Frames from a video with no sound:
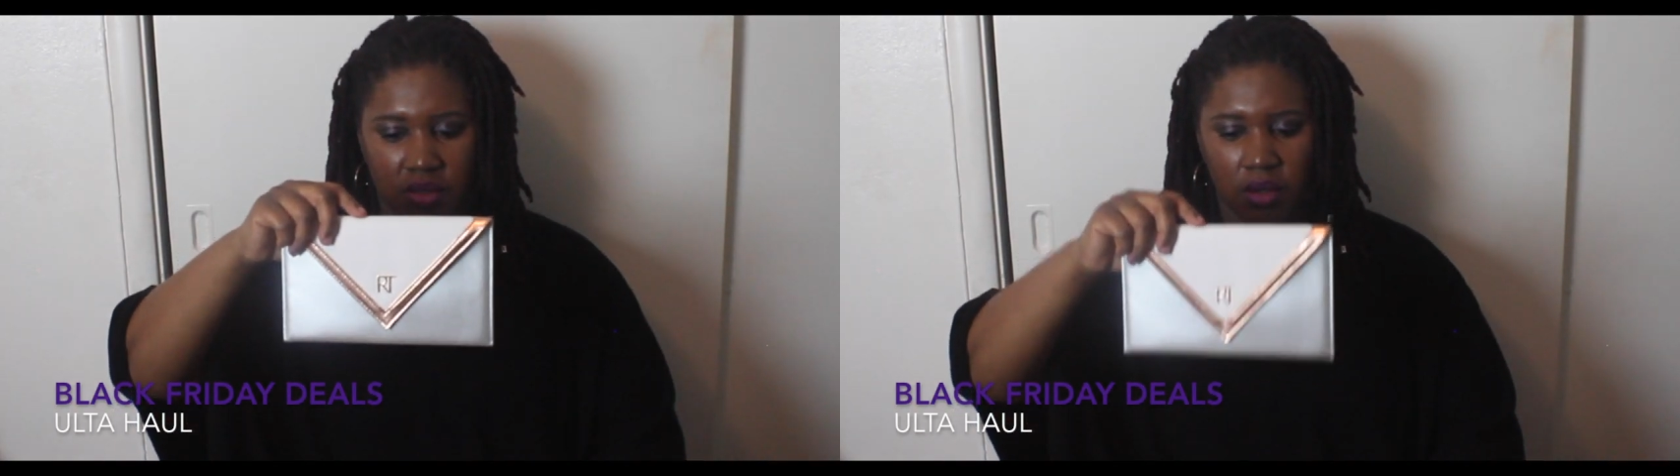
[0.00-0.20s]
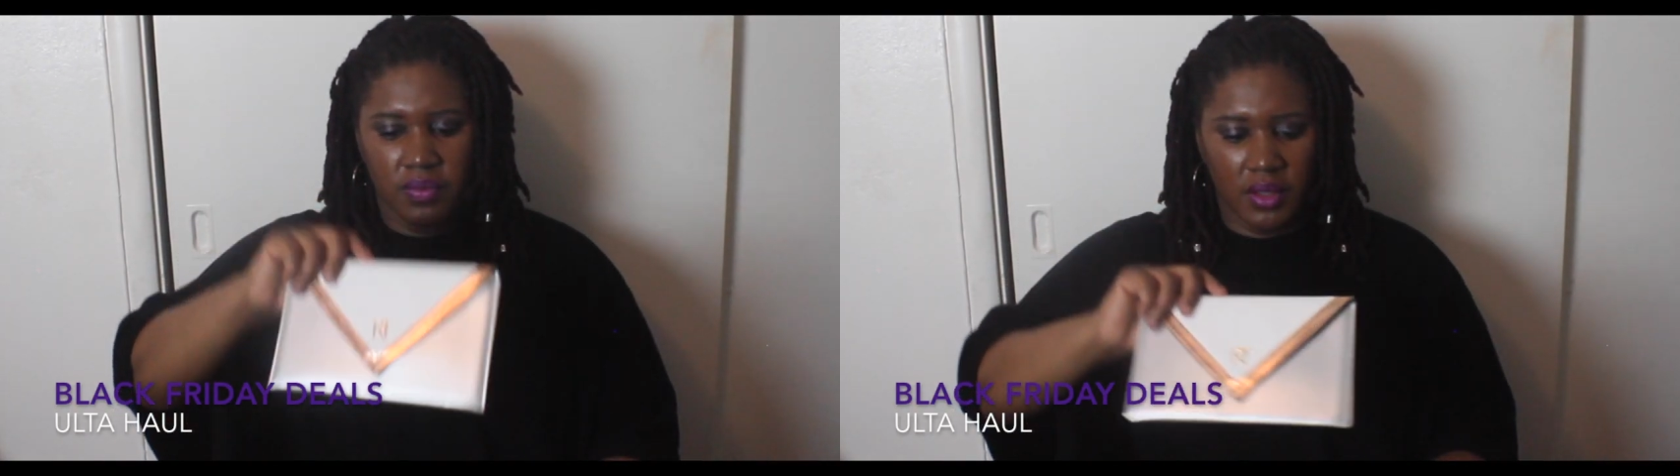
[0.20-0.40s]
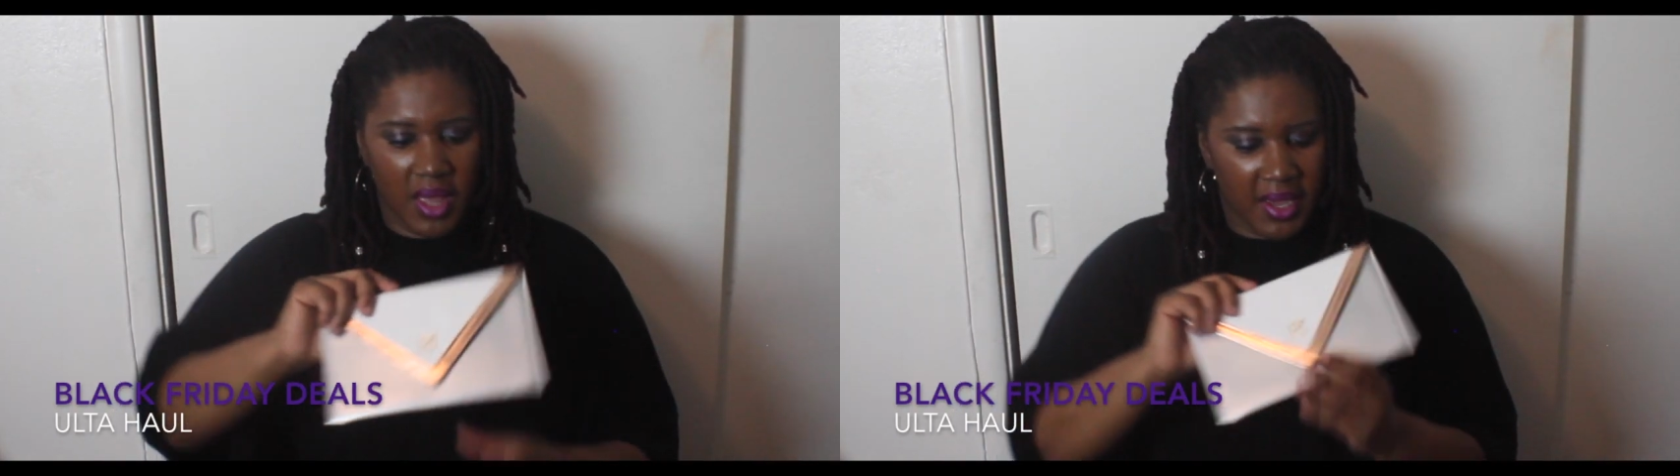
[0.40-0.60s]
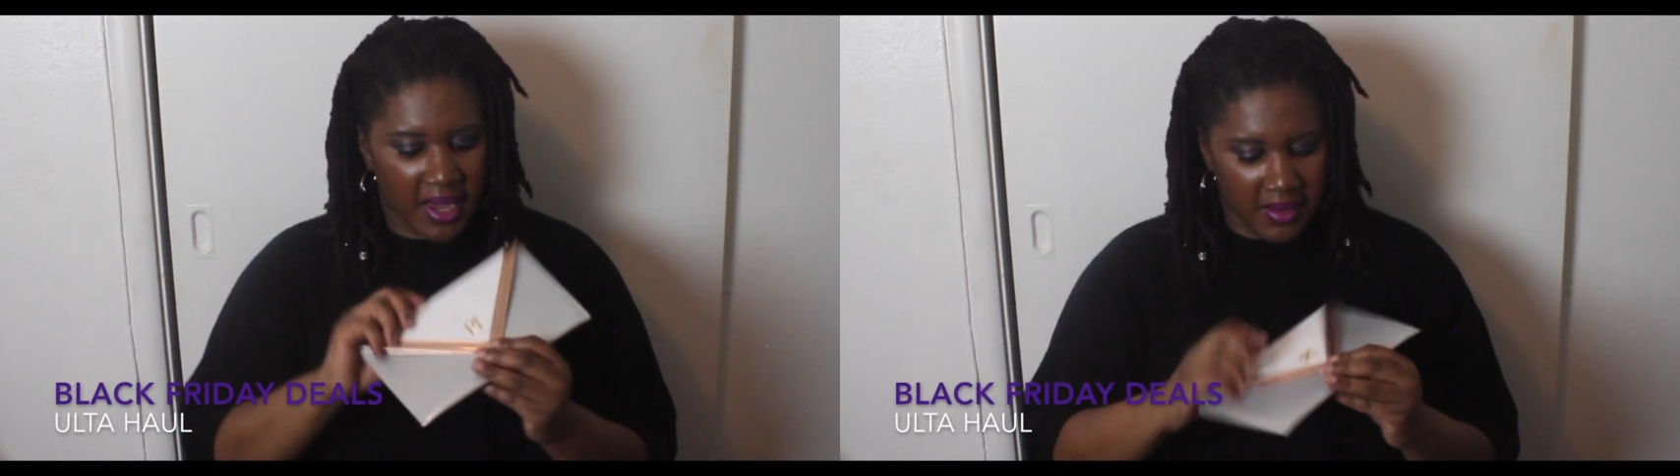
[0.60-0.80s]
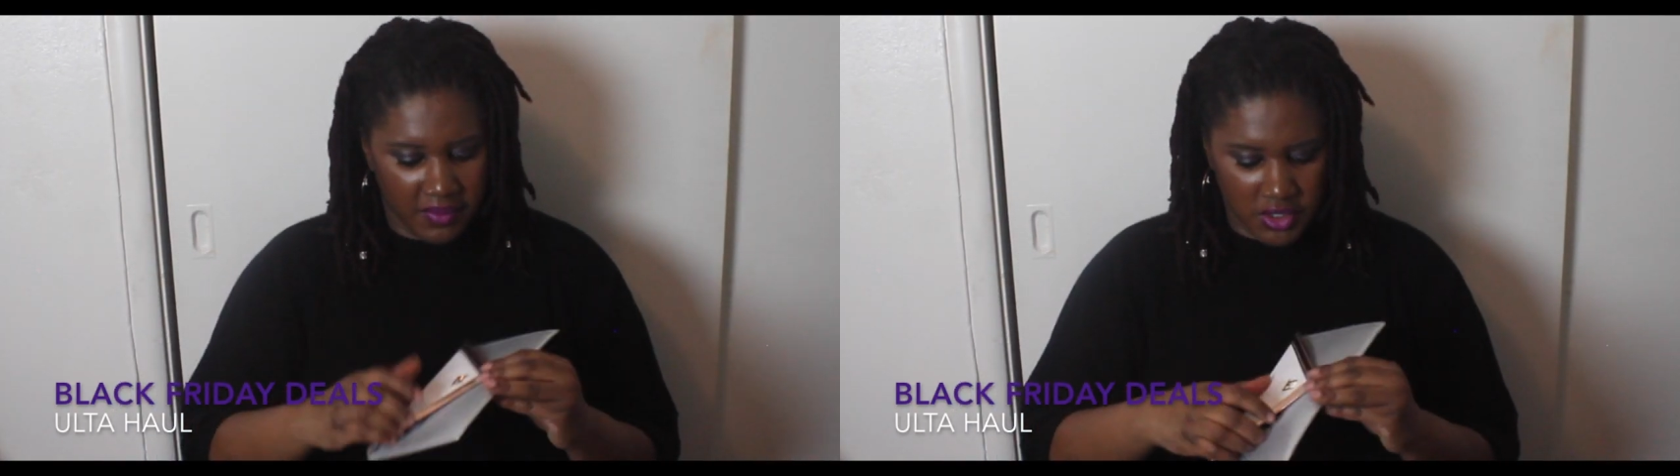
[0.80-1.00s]
So if you like, I
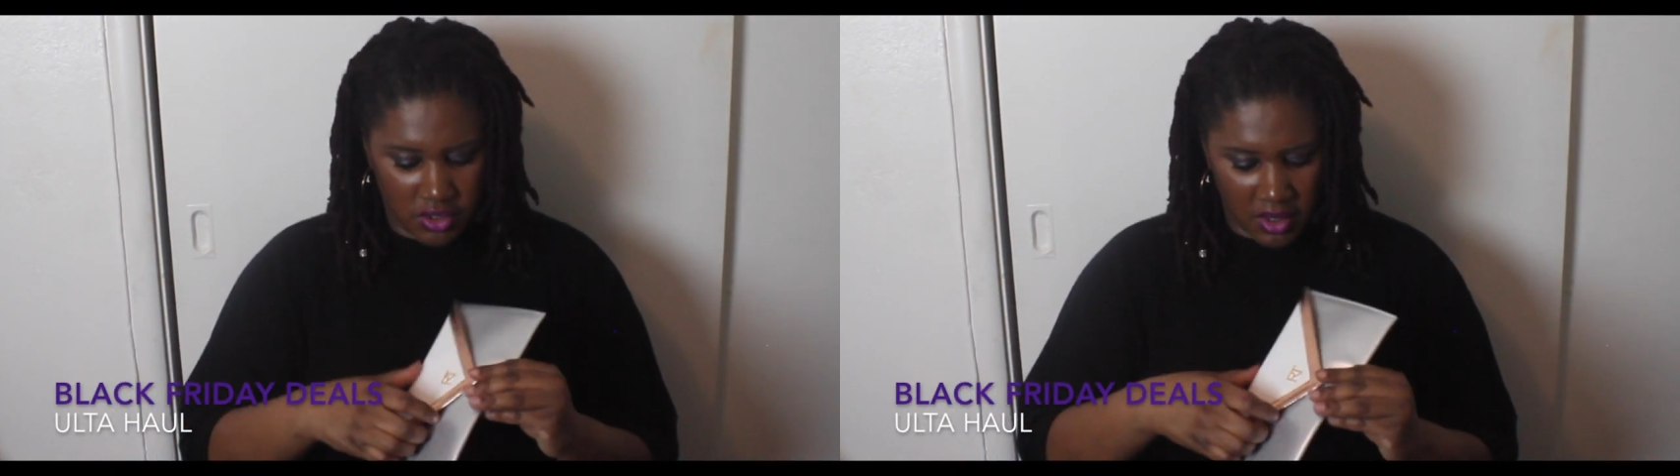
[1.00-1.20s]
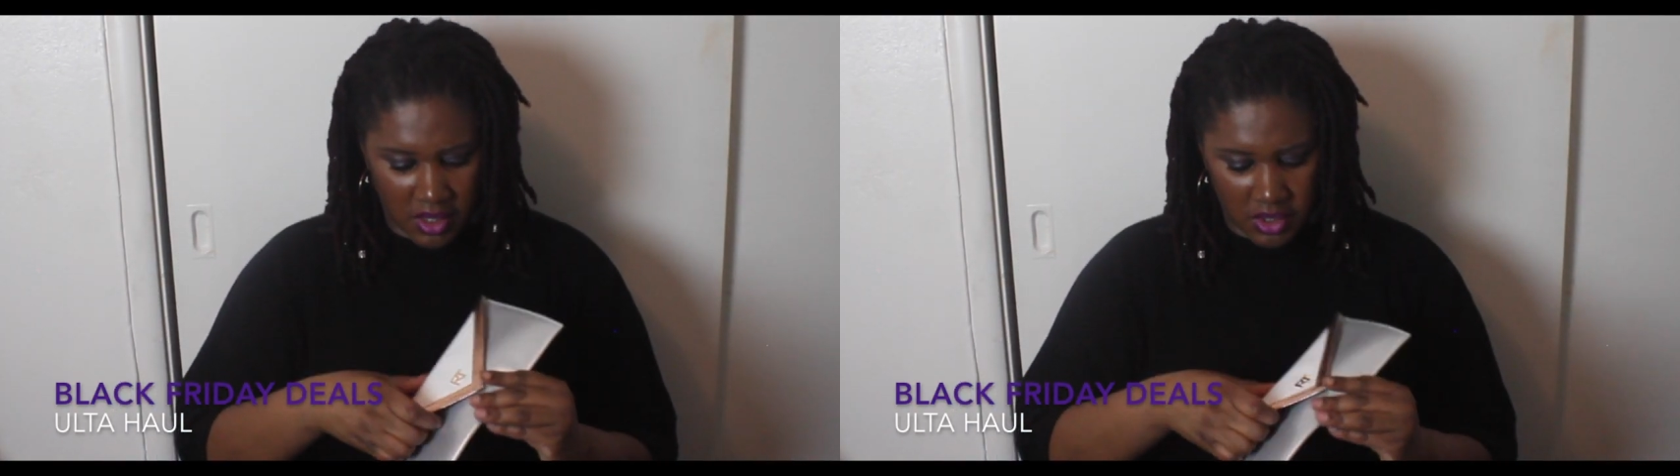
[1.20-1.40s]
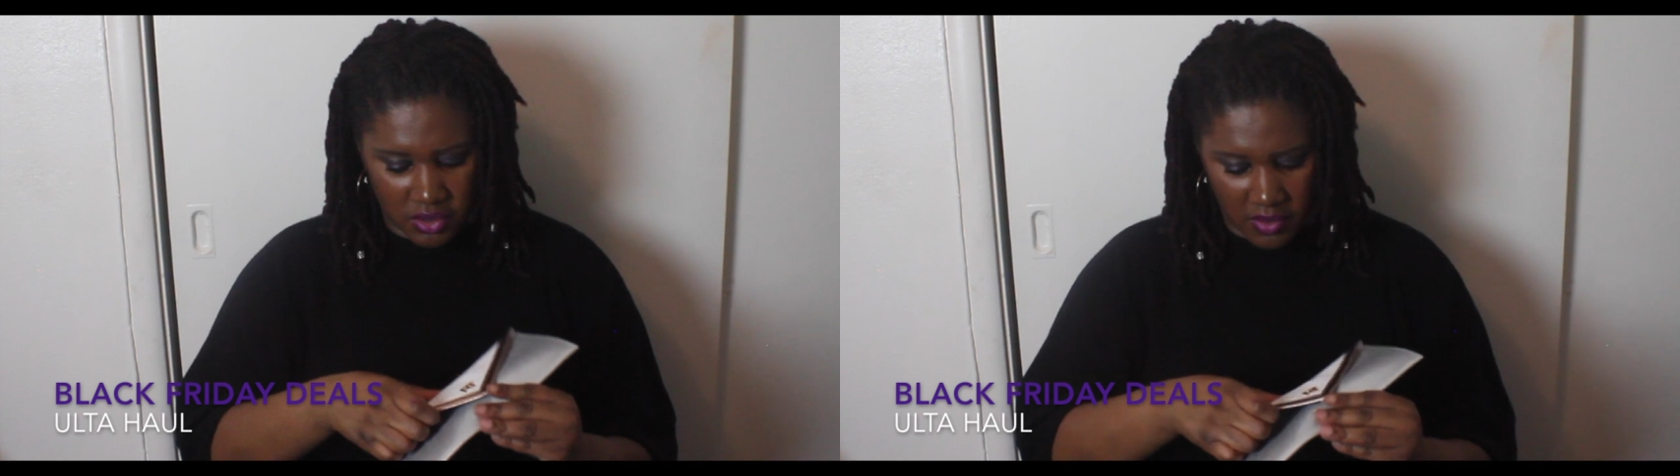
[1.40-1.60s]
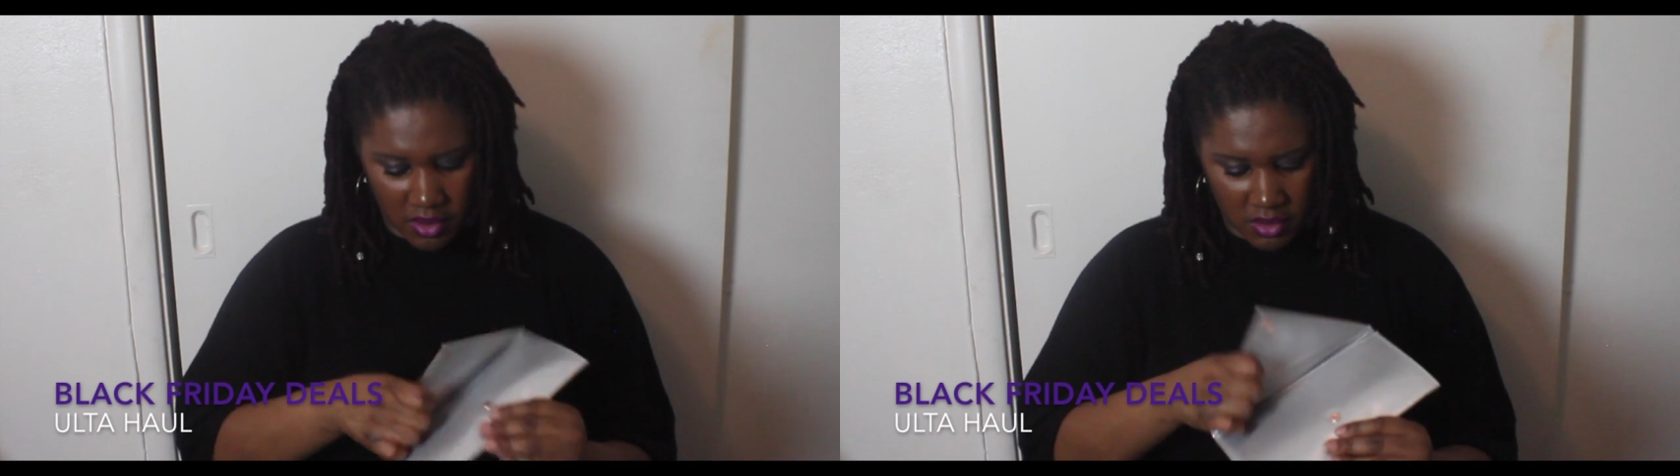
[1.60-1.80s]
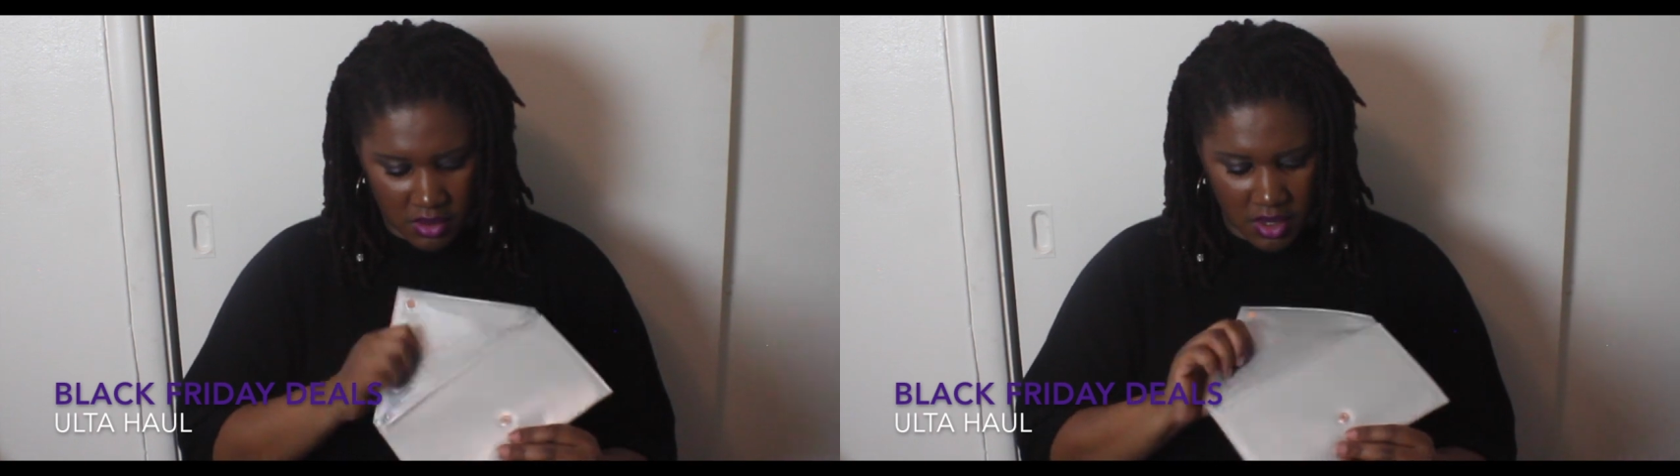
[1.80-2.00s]
can feature the clutch
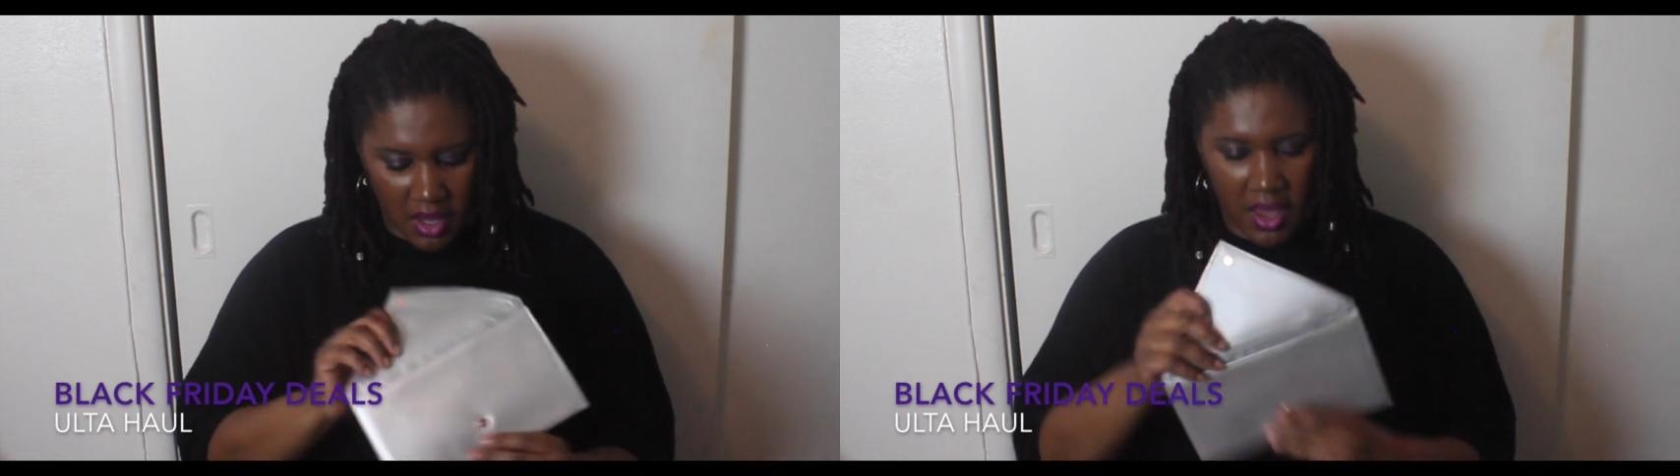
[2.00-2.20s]
first.